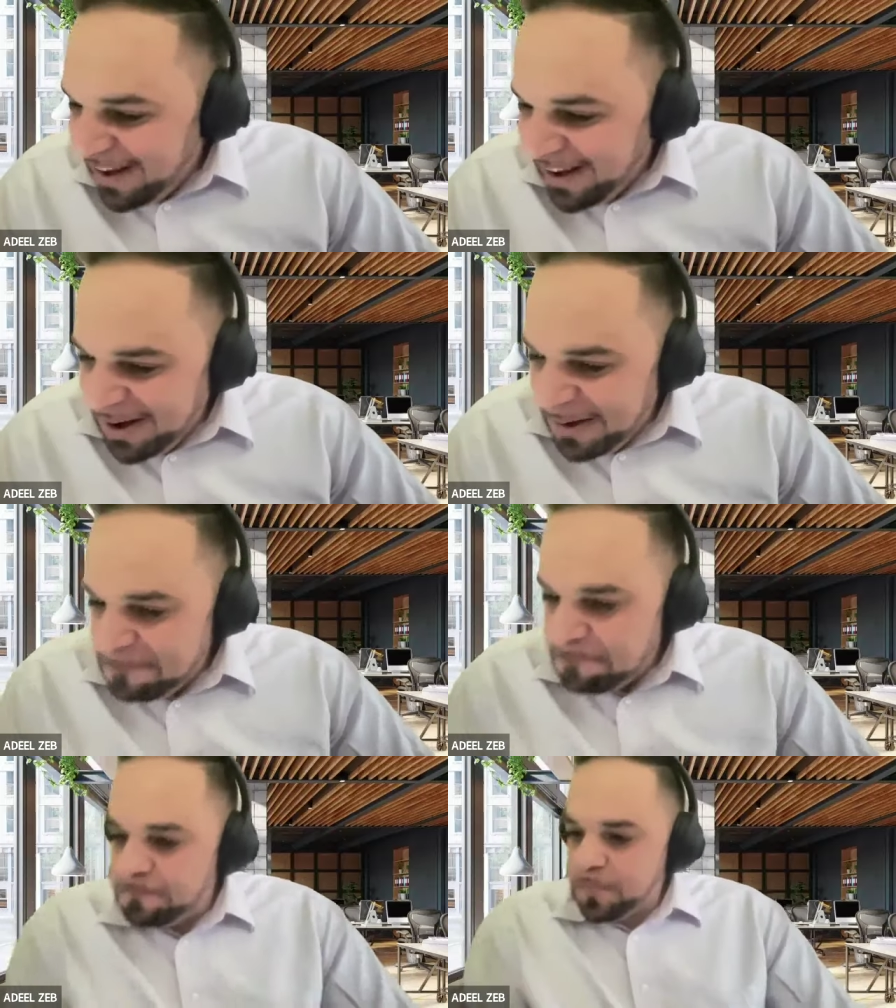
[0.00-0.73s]

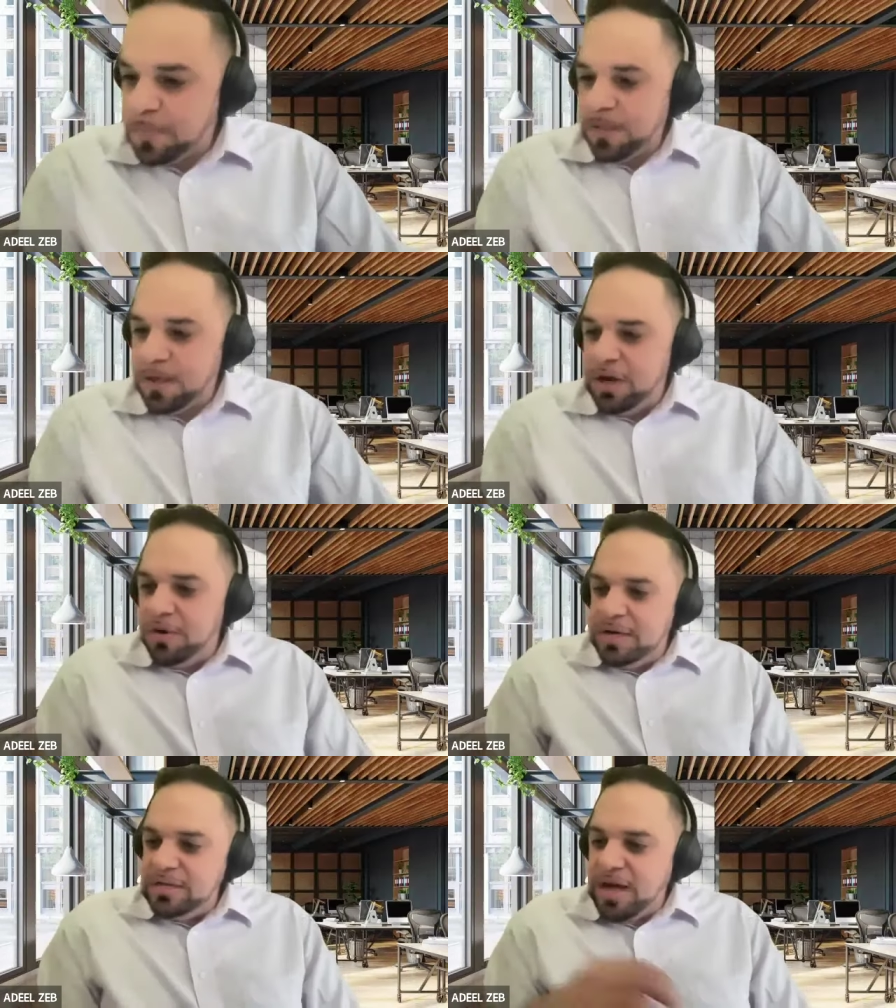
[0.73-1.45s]
Um, you
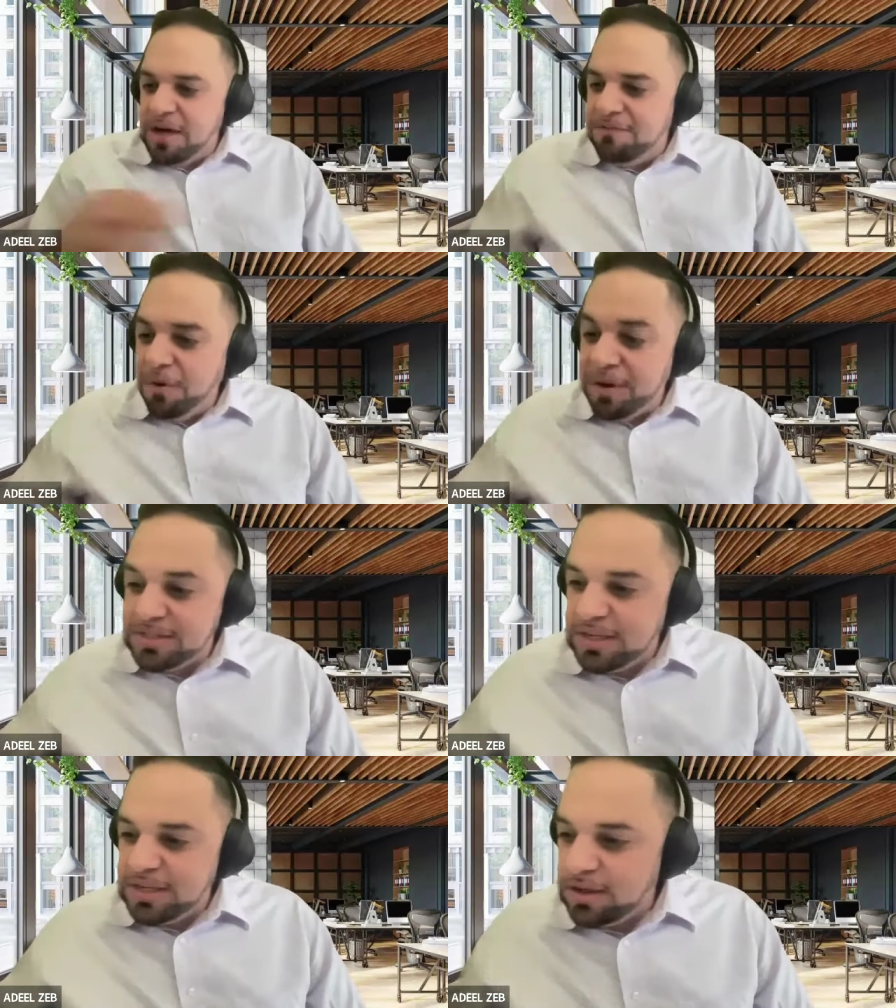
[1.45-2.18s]
know he's not
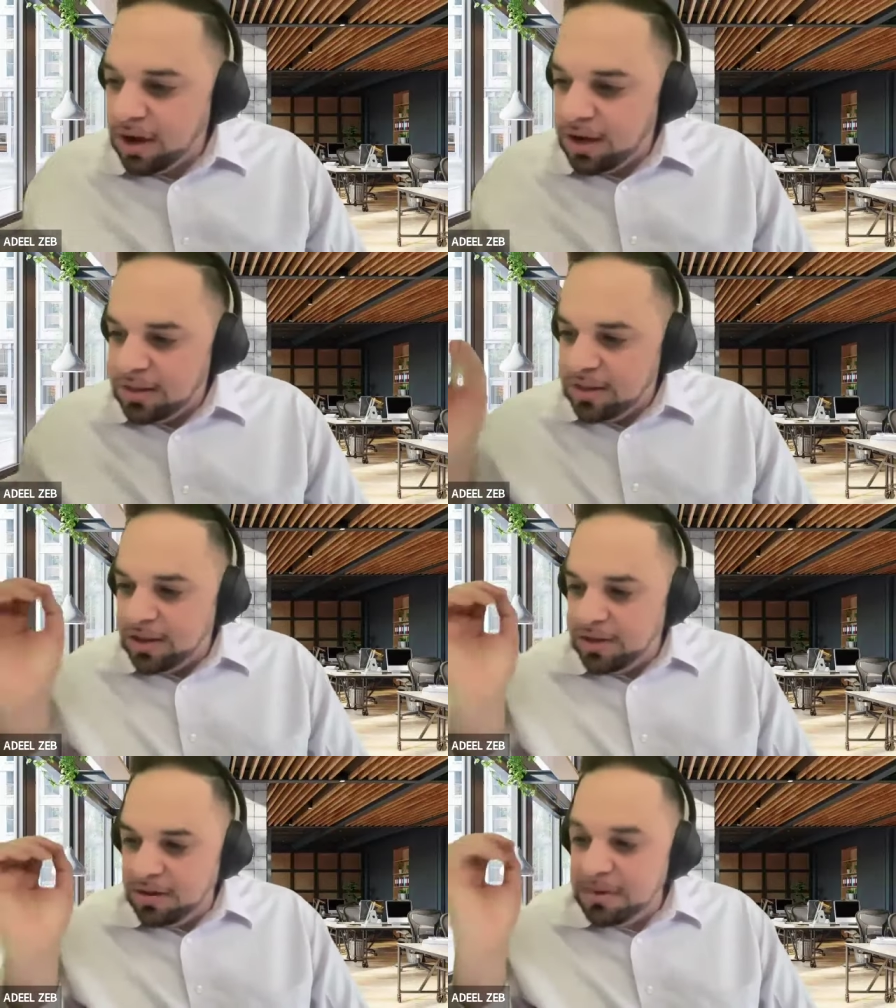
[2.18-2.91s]
focusing on
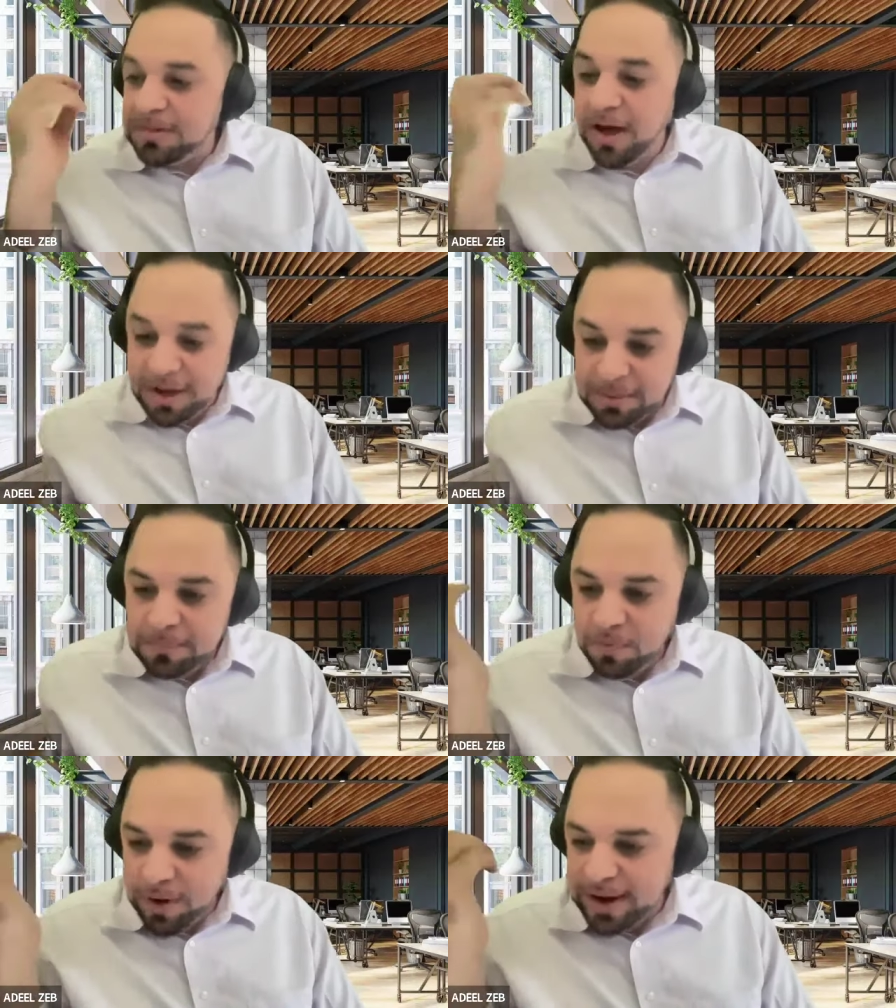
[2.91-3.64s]
the
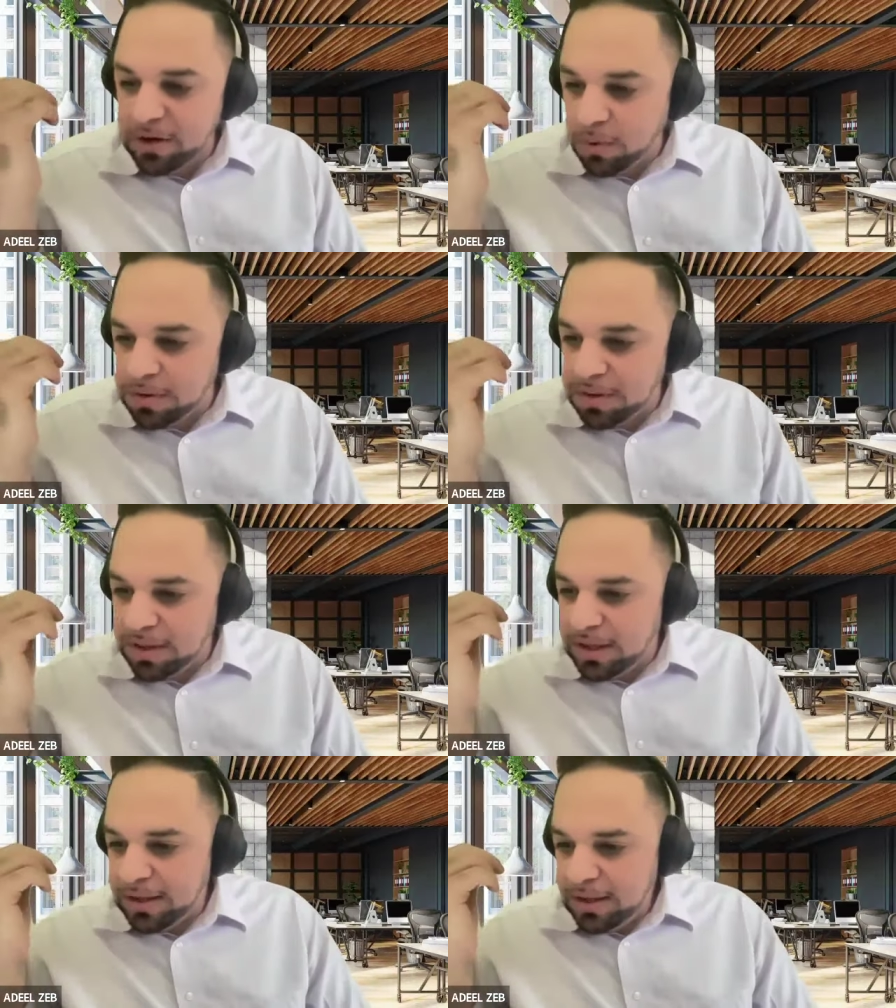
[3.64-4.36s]
madahib right or
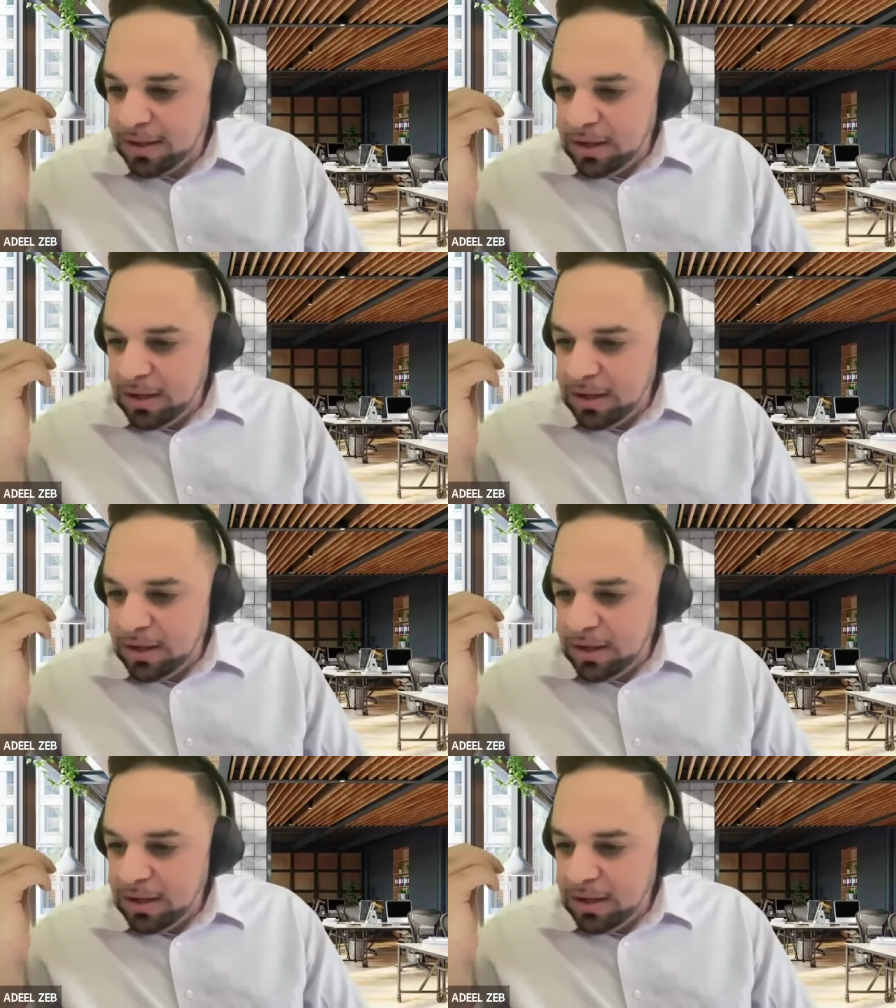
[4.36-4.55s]
the